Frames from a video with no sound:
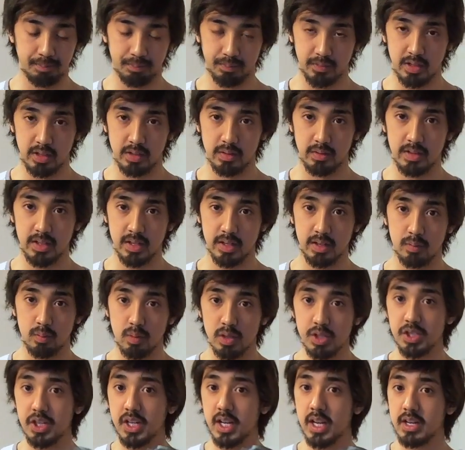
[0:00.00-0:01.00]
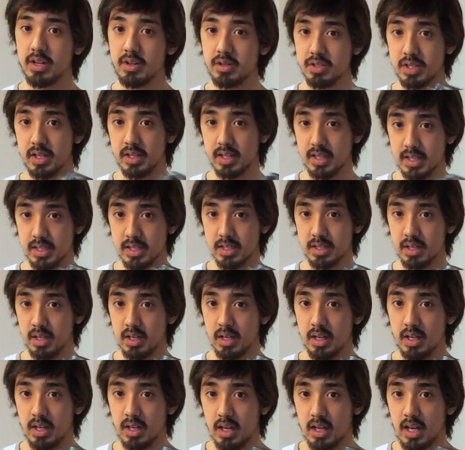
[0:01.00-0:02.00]
You know, once you get used to this,
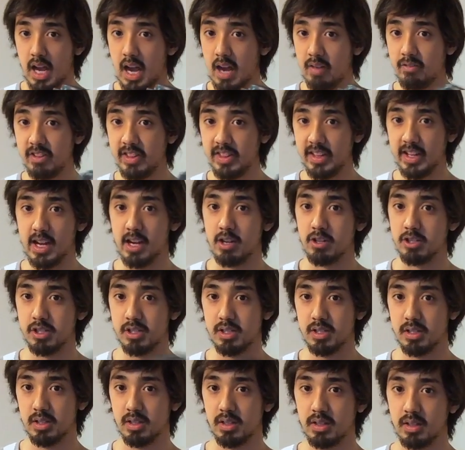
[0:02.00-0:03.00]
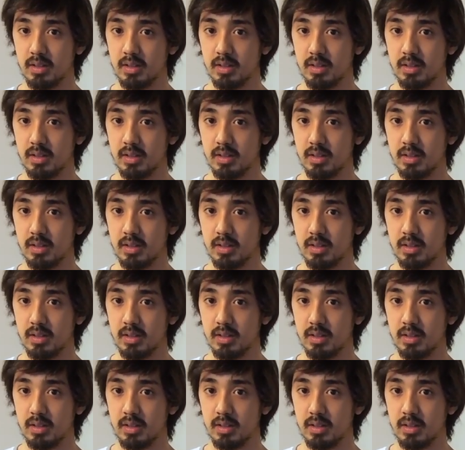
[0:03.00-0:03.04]
everything else,